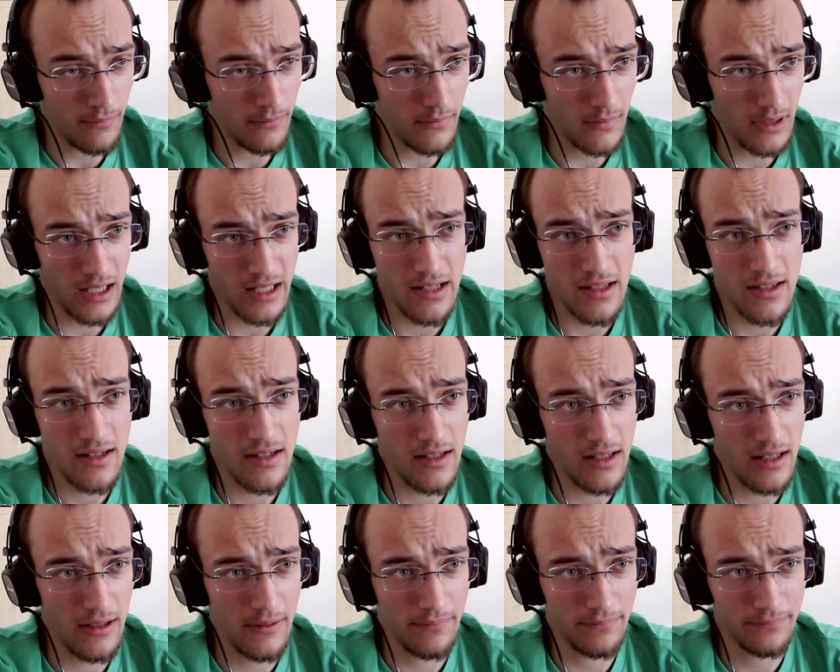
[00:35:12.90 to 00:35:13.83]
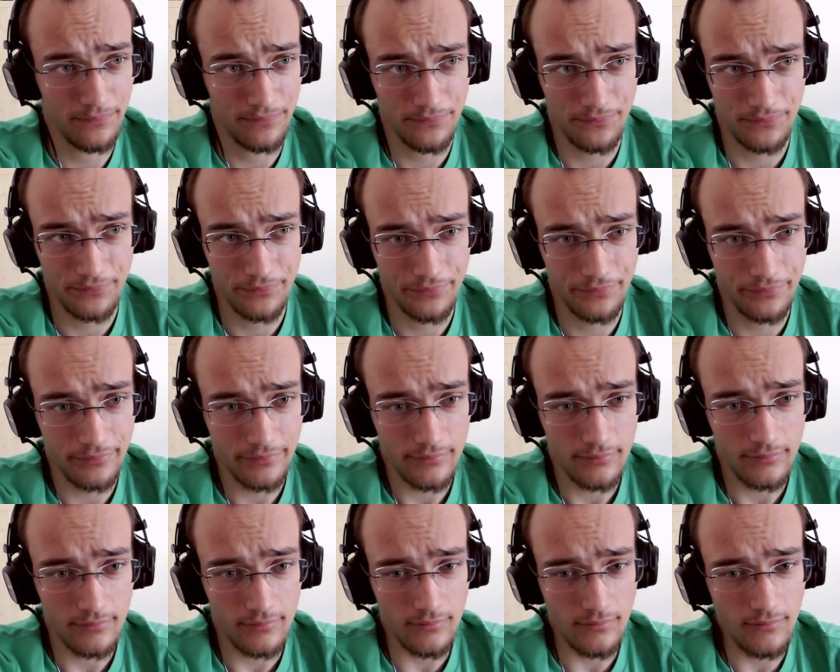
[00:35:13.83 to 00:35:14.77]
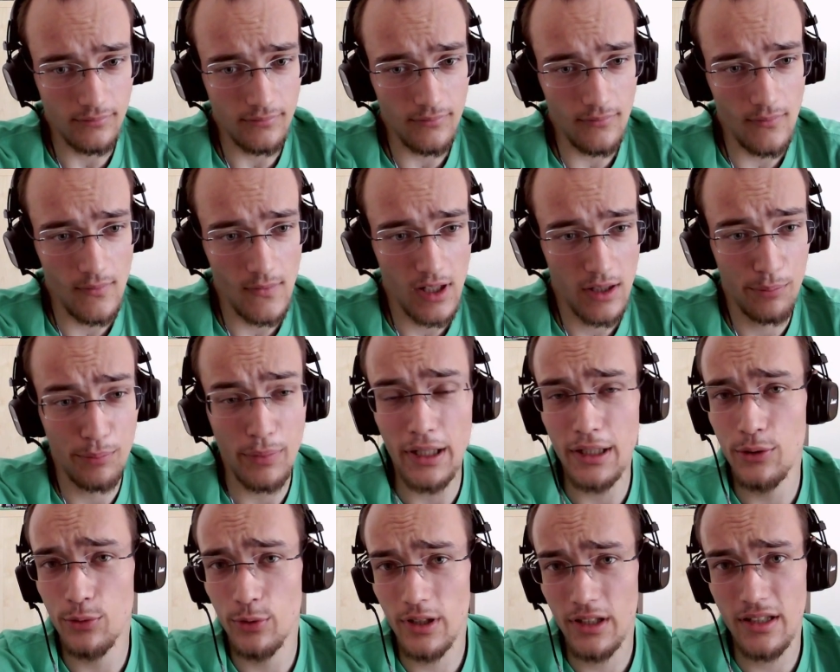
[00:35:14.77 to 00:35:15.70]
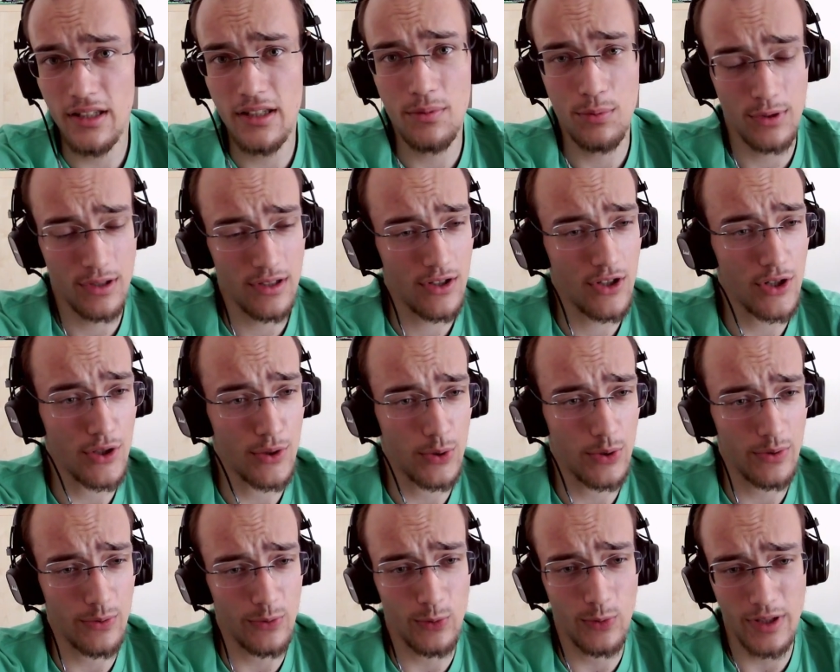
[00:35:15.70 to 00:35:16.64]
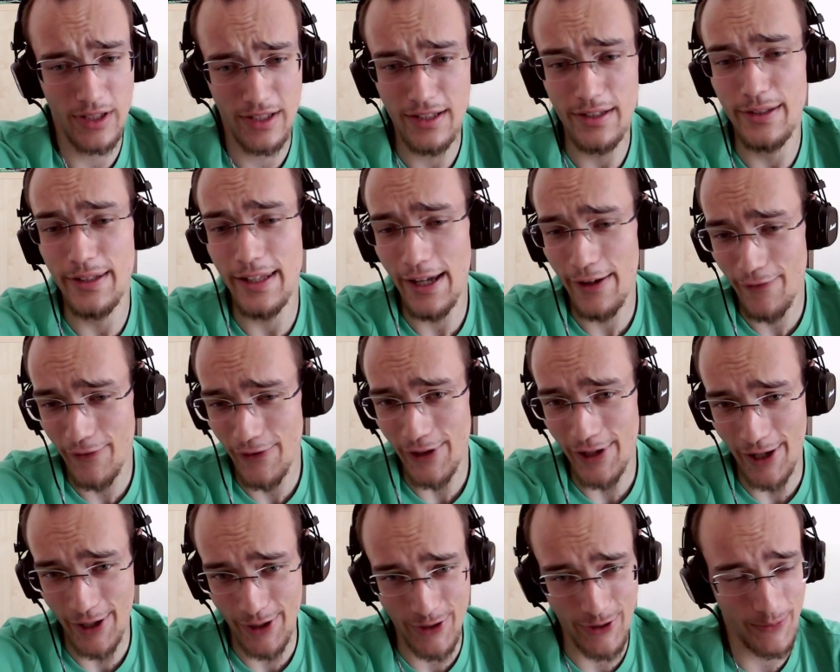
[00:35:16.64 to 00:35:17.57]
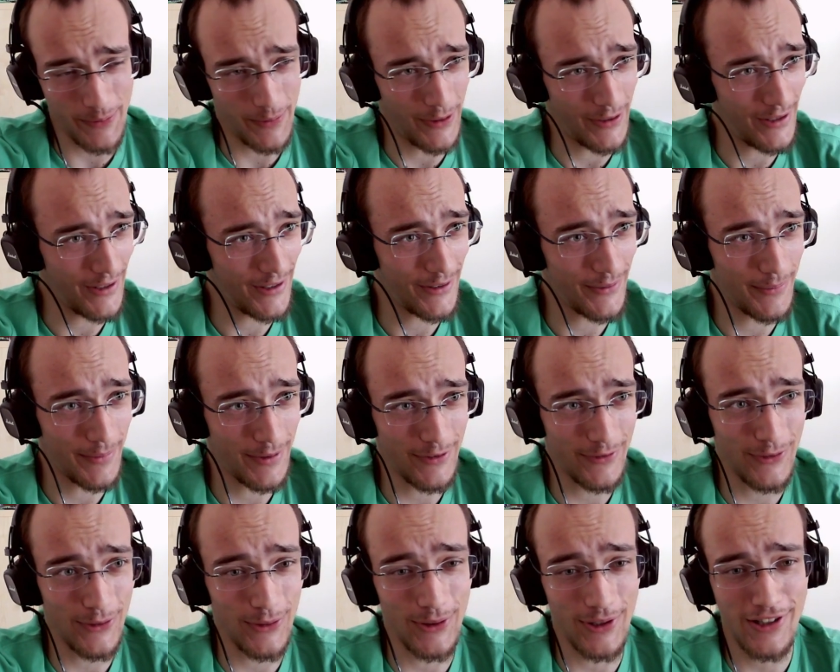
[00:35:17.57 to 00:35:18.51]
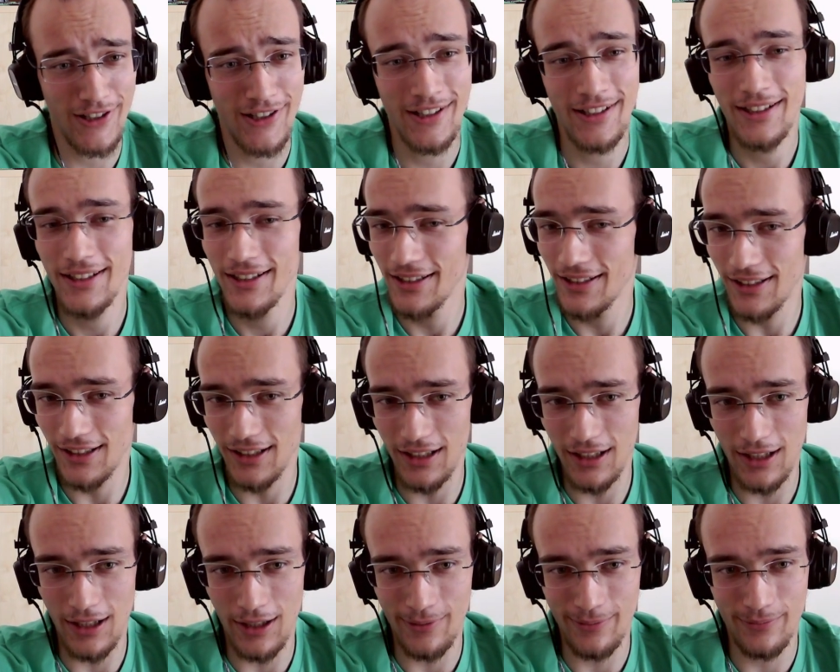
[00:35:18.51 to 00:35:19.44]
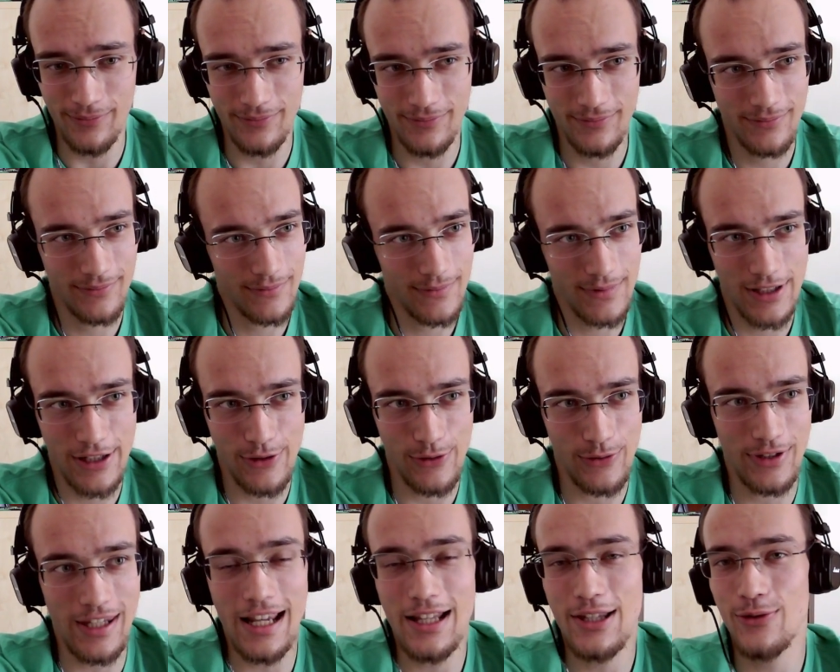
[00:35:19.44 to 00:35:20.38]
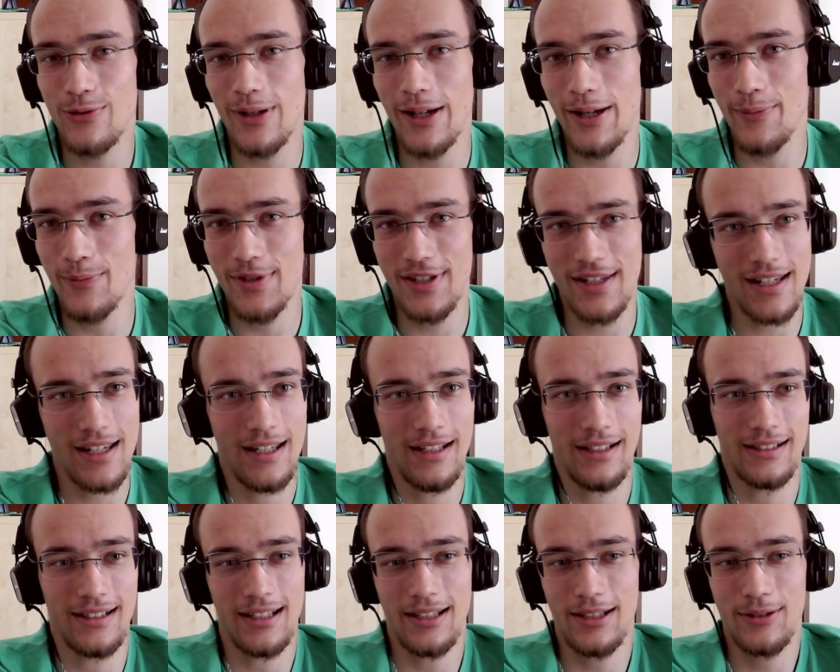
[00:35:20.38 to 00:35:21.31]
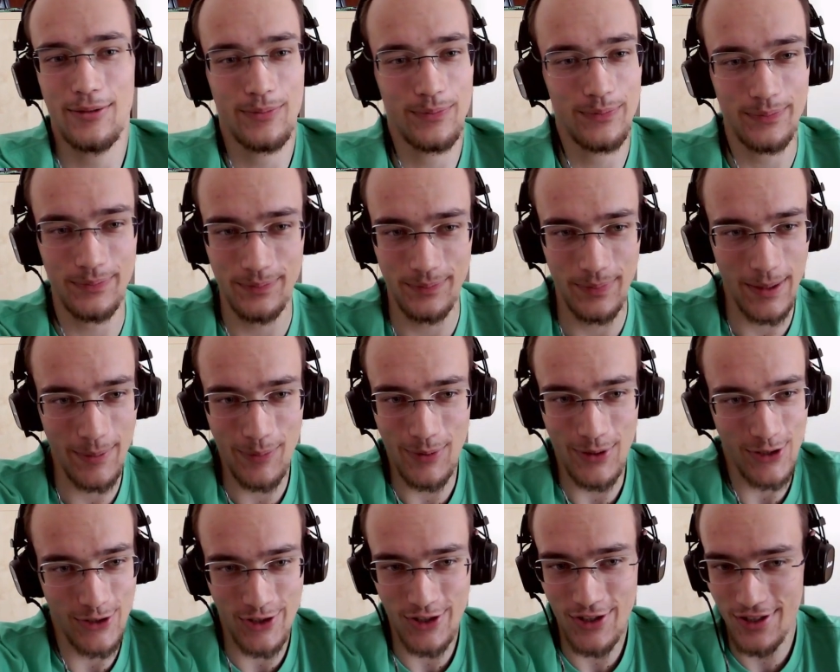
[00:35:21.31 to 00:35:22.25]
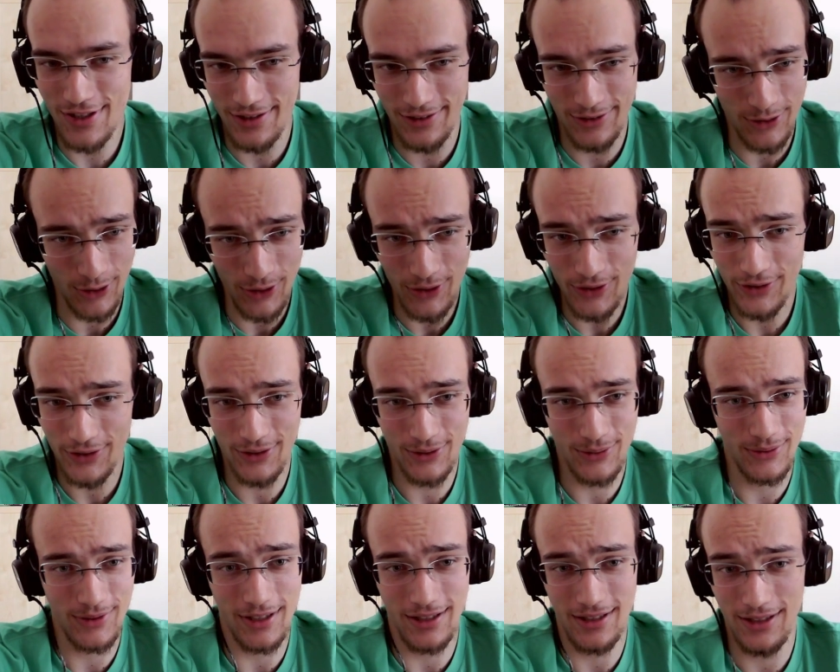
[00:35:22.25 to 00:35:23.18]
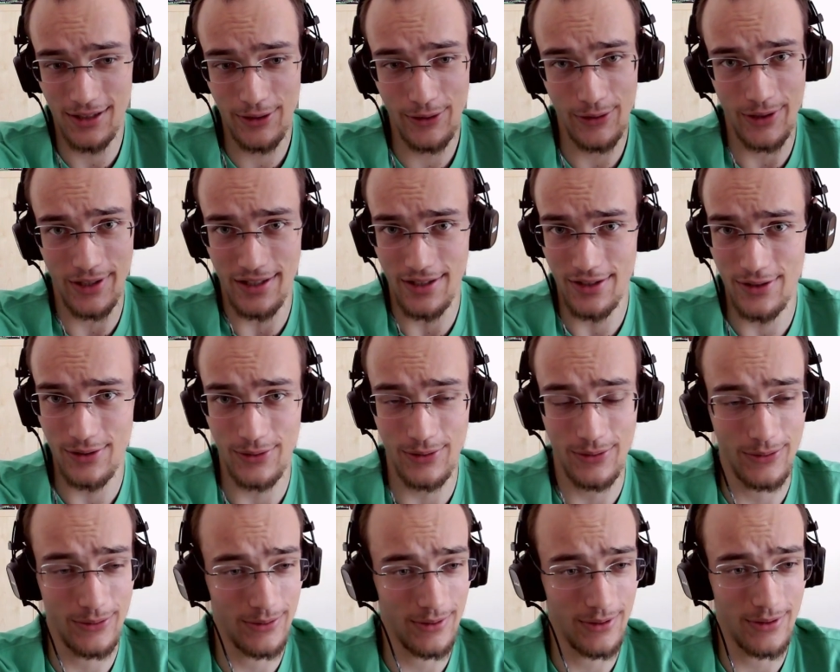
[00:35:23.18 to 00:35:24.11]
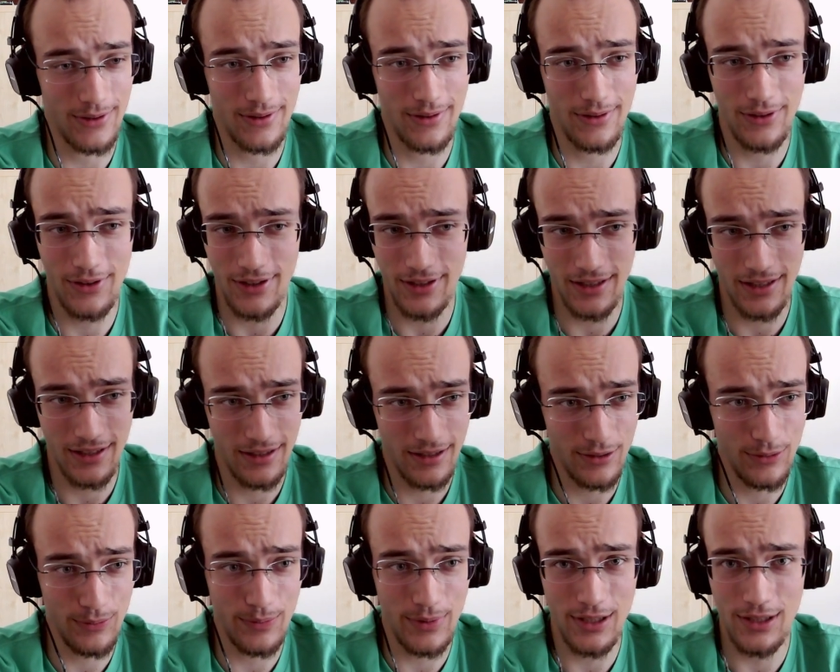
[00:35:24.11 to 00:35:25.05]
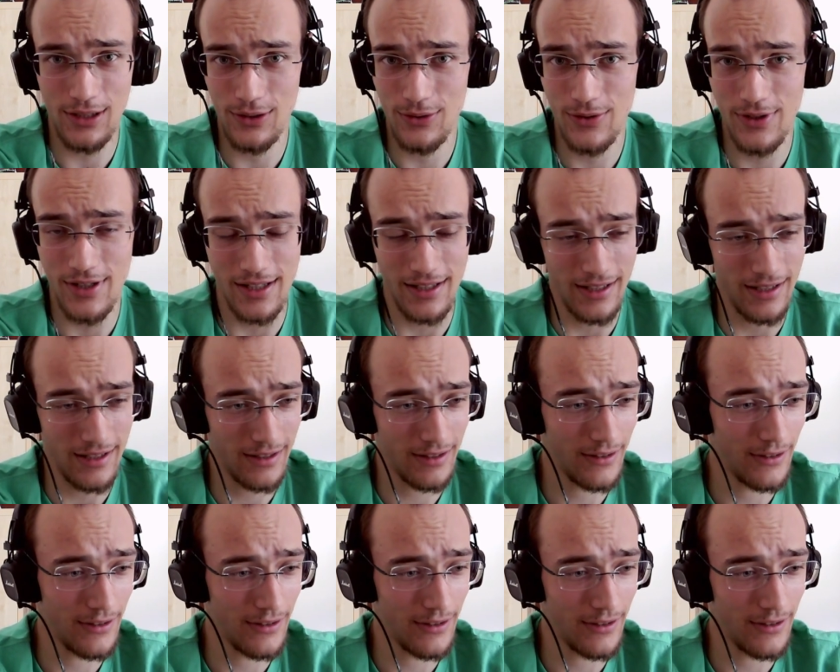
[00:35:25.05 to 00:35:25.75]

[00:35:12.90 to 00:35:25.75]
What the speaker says: Let's say, by the way, this position was never reached before, so that's why I'm saying, like, people just don't know the theory, so you're not gonna be losing.